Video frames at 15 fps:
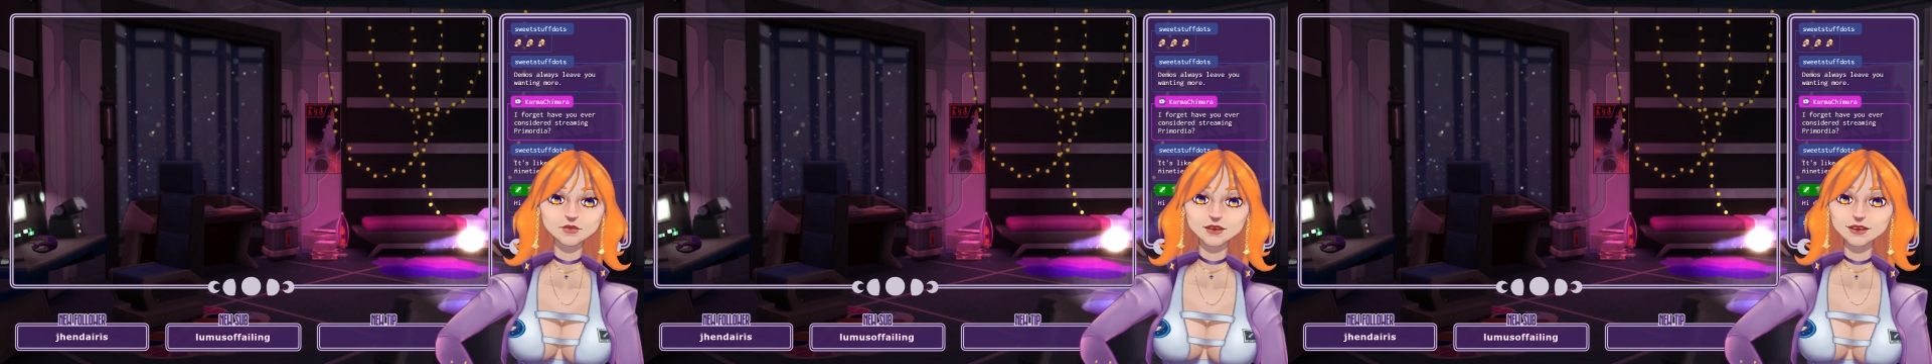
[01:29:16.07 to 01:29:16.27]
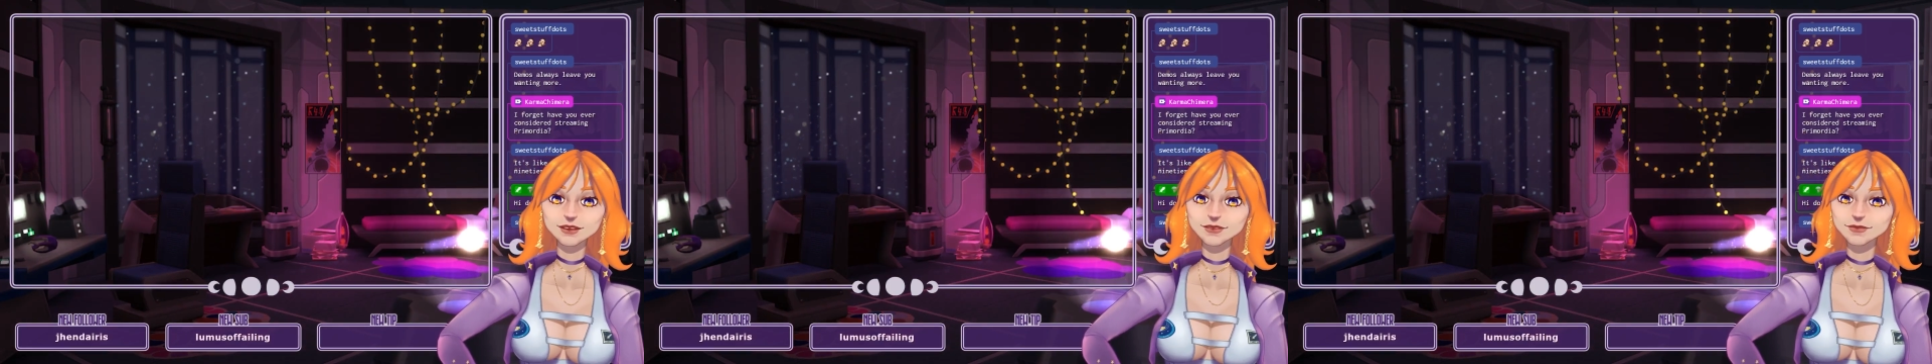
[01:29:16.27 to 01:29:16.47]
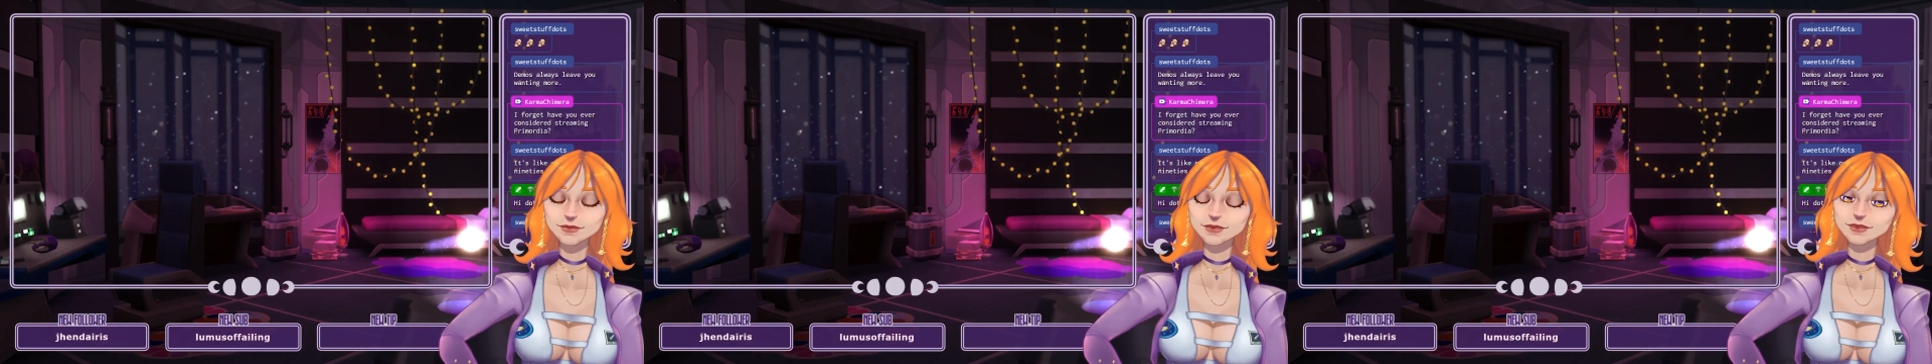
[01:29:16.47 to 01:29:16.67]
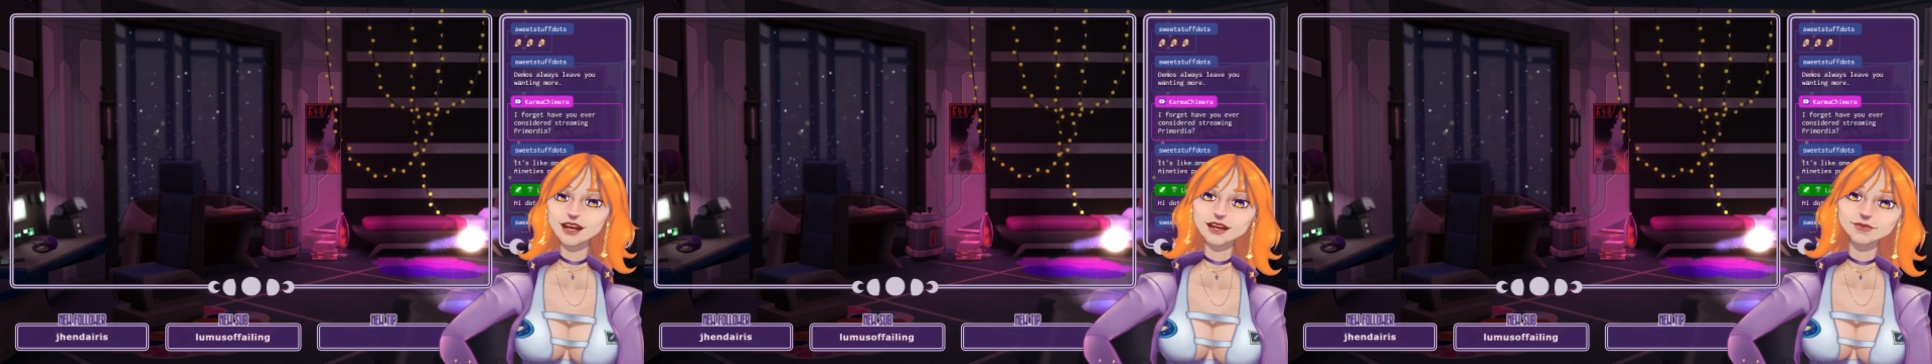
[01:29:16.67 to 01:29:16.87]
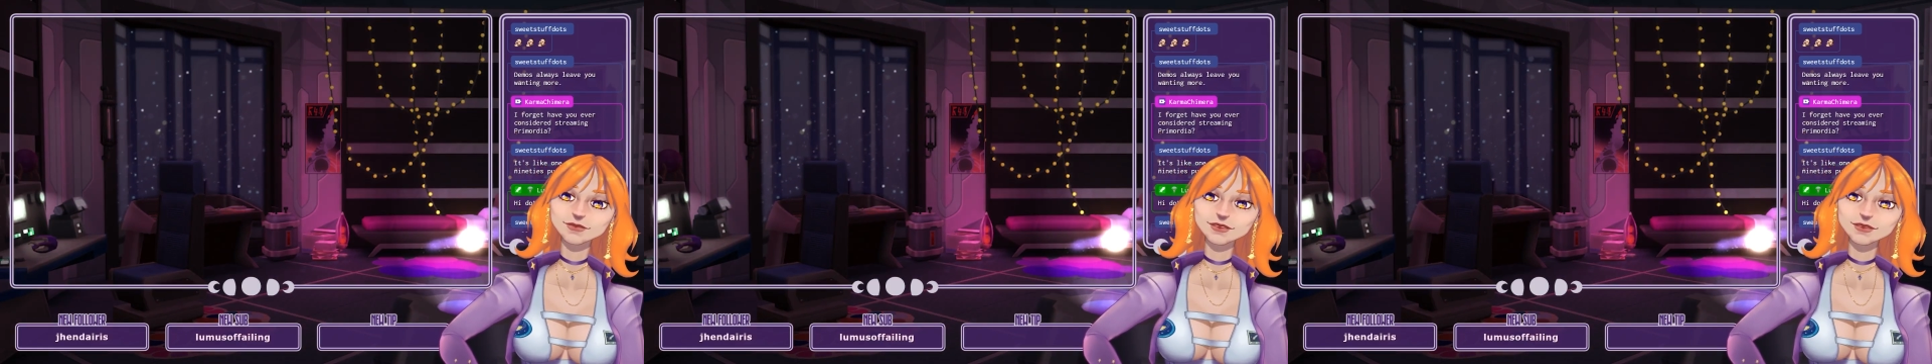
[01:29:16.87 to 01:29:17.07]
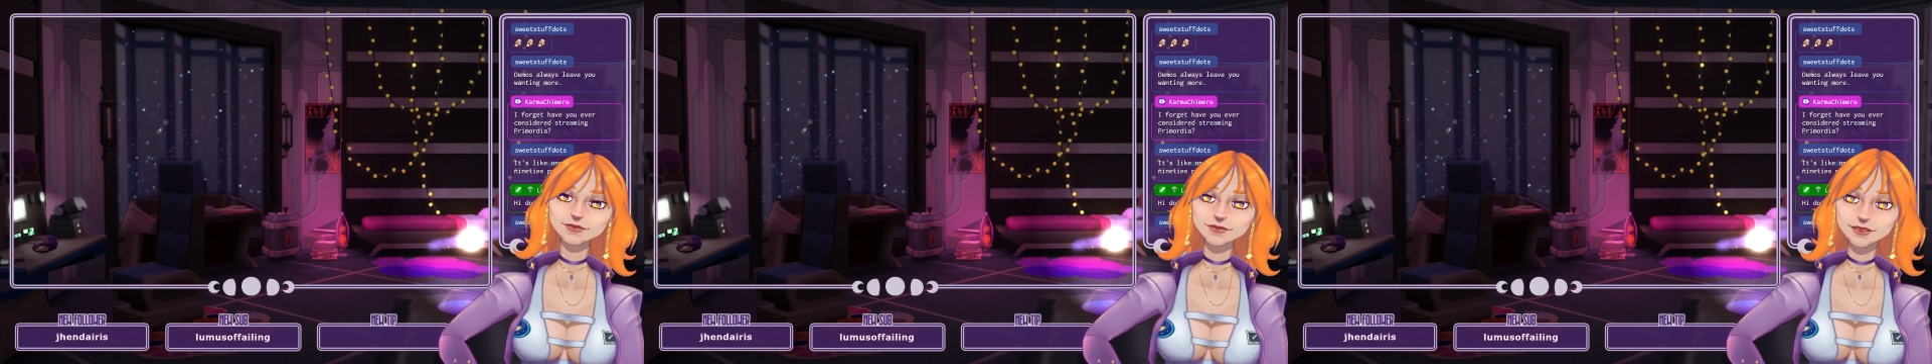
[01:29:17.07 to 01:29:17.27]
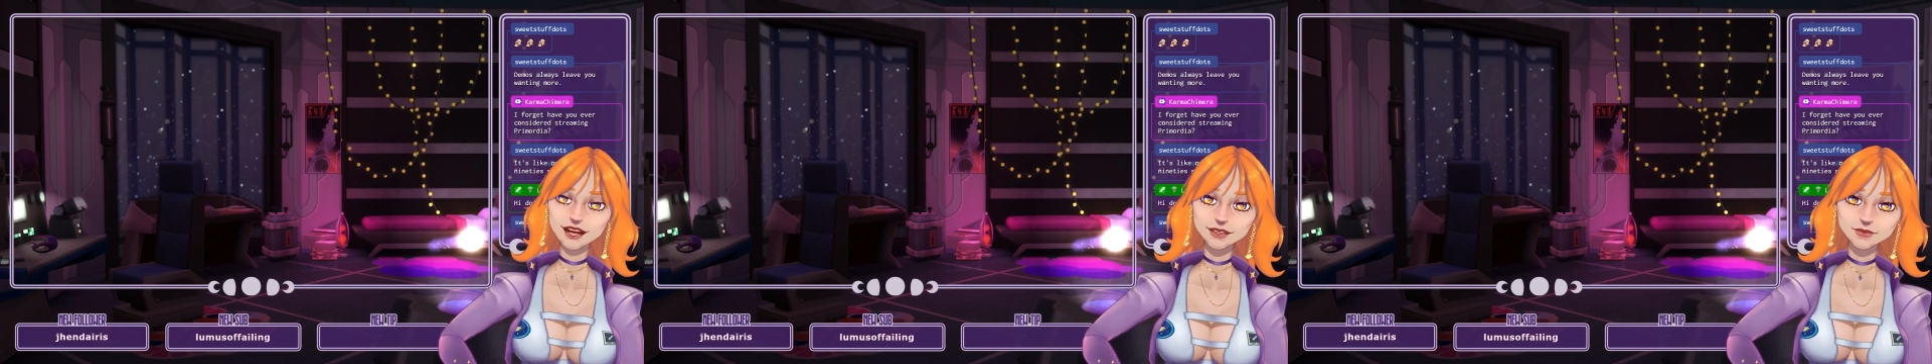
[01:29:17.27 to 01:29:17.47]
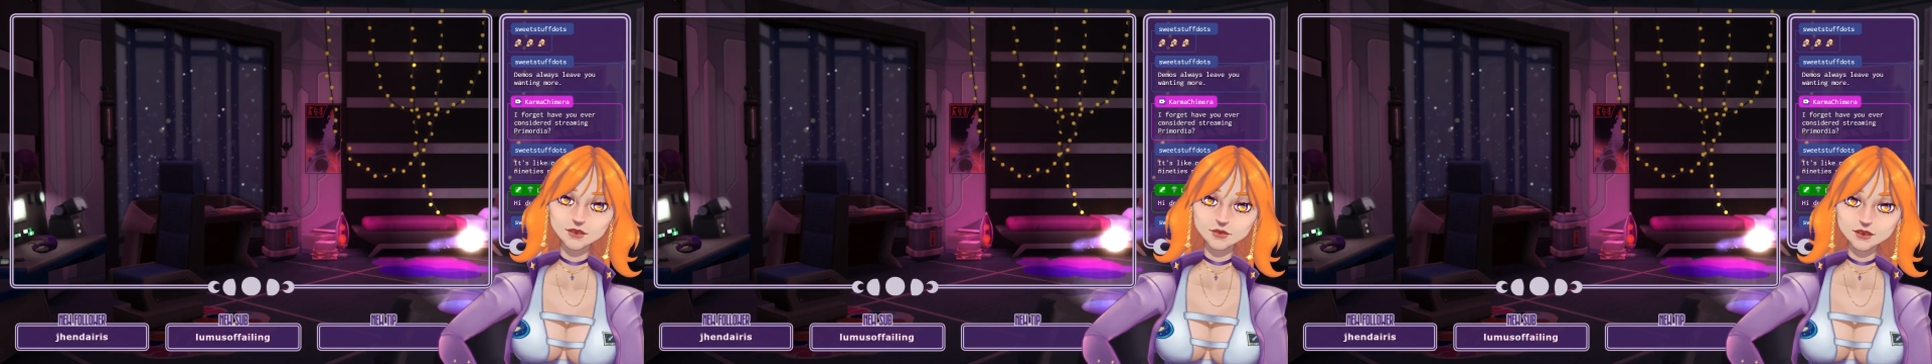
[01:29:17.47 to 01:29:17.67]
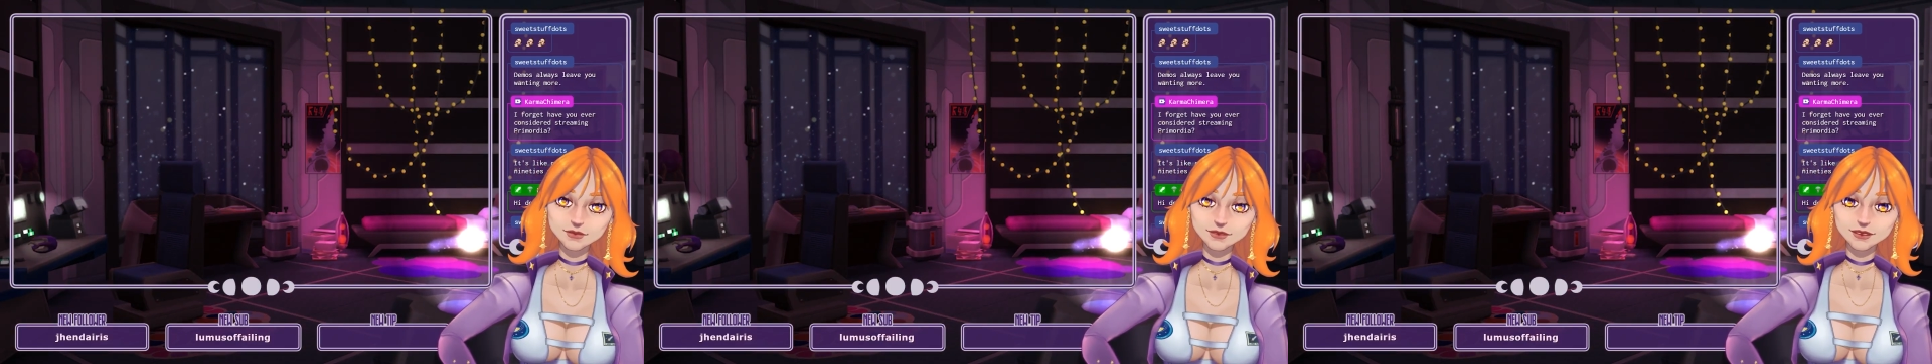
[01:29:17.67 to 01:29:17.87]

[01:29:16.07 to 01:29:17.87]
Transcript: but isn't that exactly what